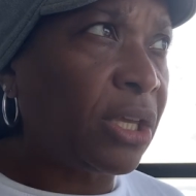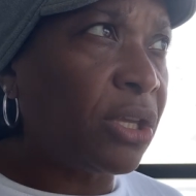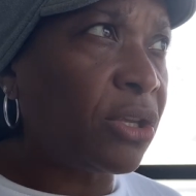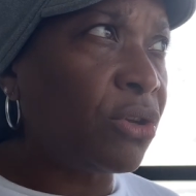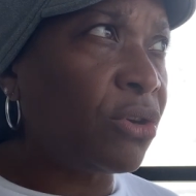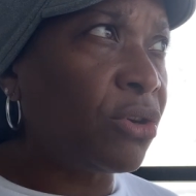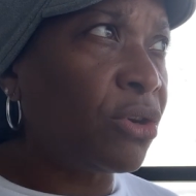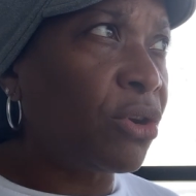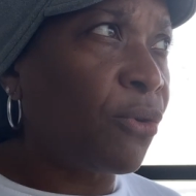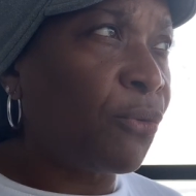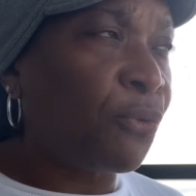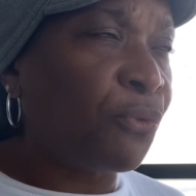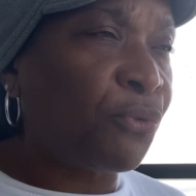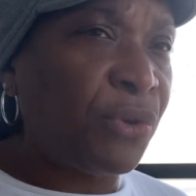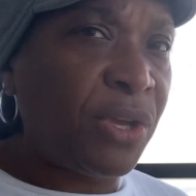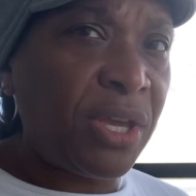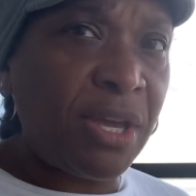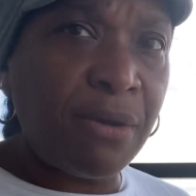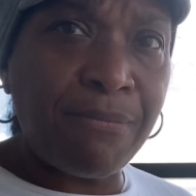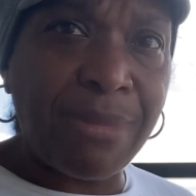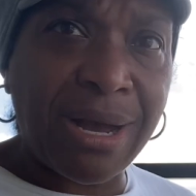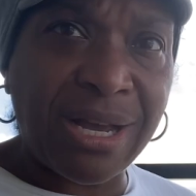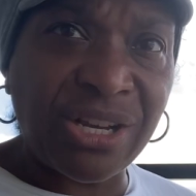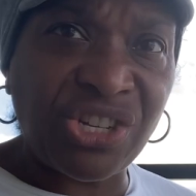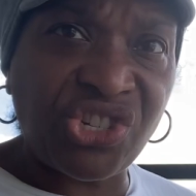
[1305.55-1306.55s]
You know,
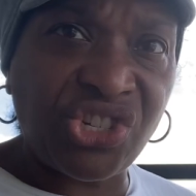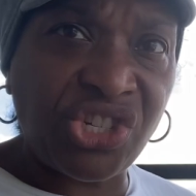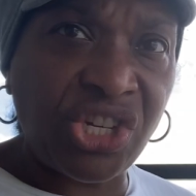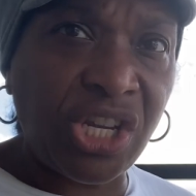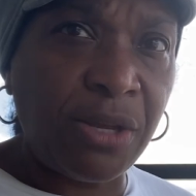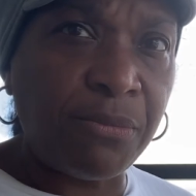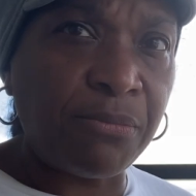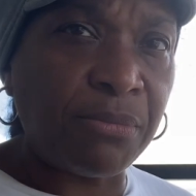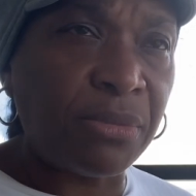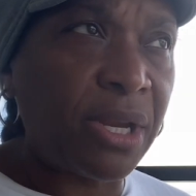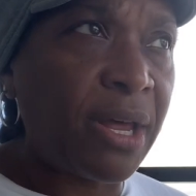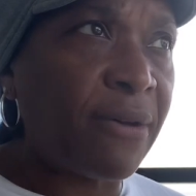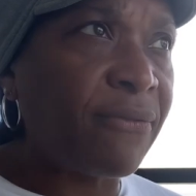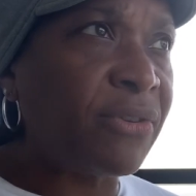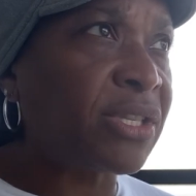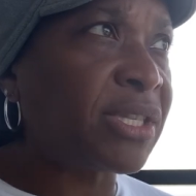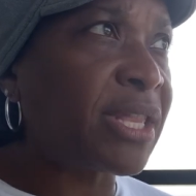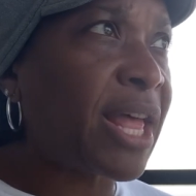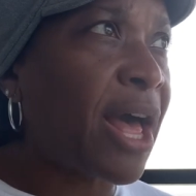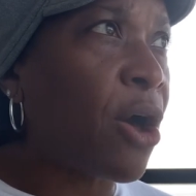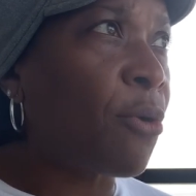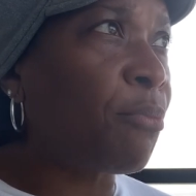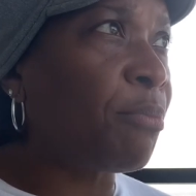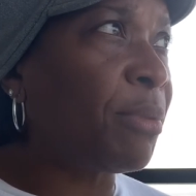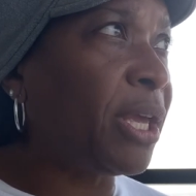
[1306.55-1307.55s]
feed my sheep, lovest
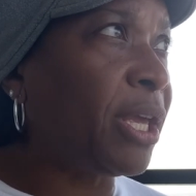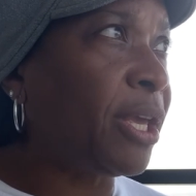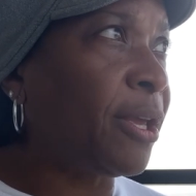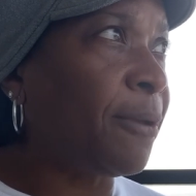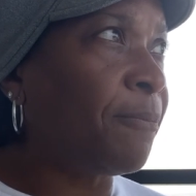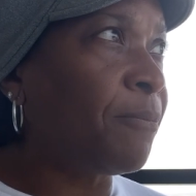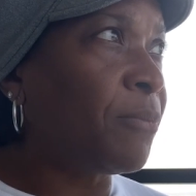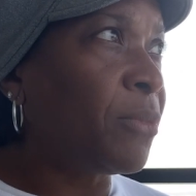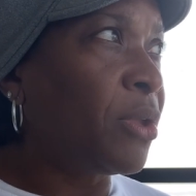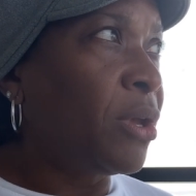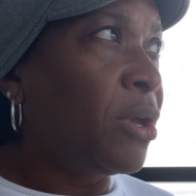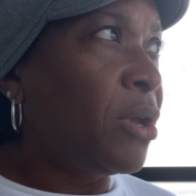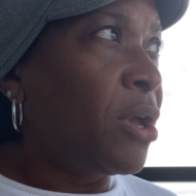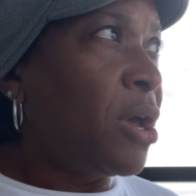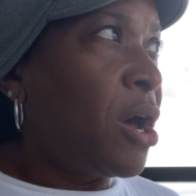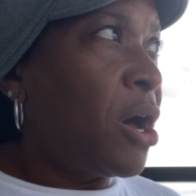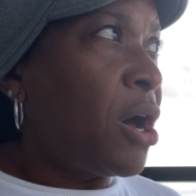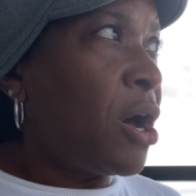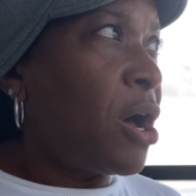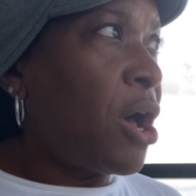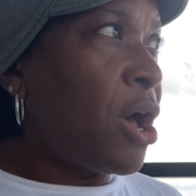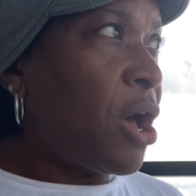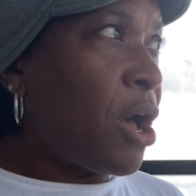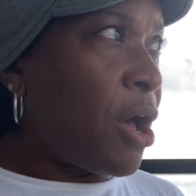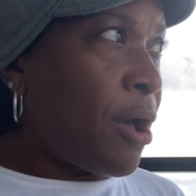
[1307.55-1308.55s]
thou me?
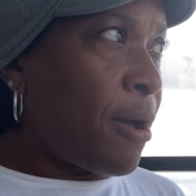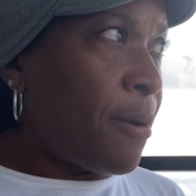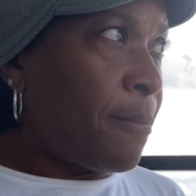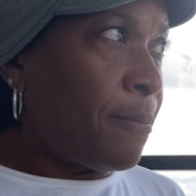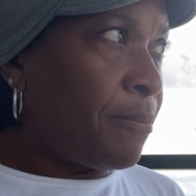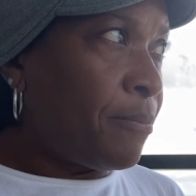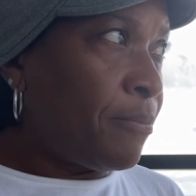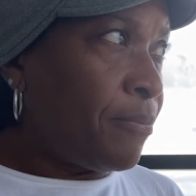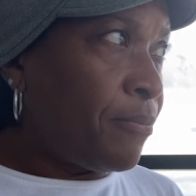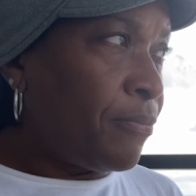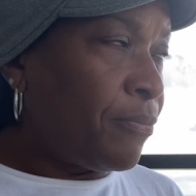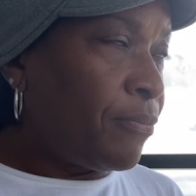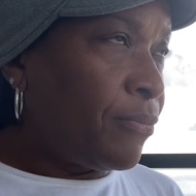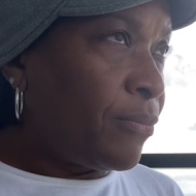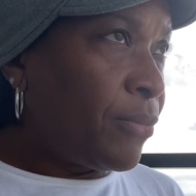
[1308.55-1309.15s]
Um,